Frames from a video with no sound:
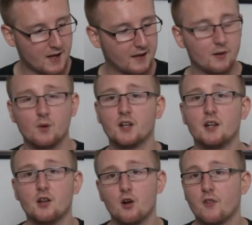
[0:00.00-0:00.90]
And then when
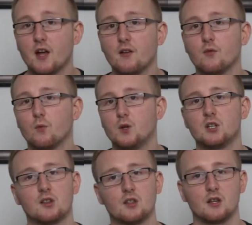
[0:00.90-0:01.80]
they know that, we
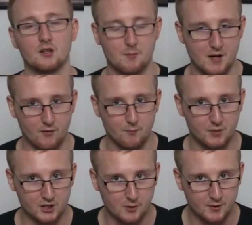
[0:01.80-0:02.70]
could think about
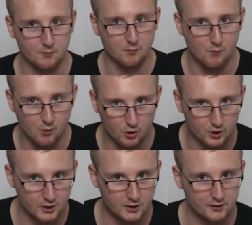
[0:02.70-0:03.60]
becoming
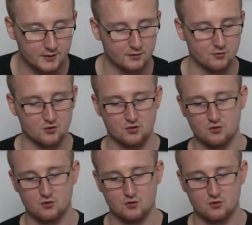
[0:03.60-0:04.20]
more than,